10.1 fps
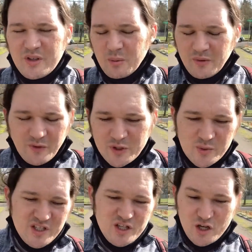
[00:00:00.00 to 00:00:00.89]
they're referred
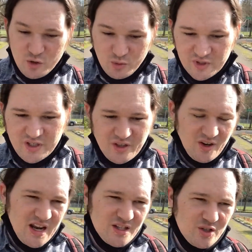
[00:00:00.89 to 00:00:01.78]
to as youths.
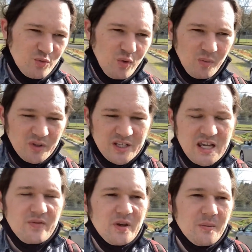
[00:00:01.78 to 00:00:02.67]
Their ages weren't really
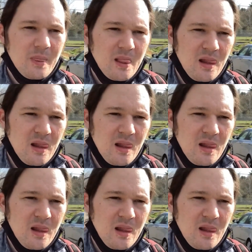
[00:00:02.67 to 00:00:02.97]
given.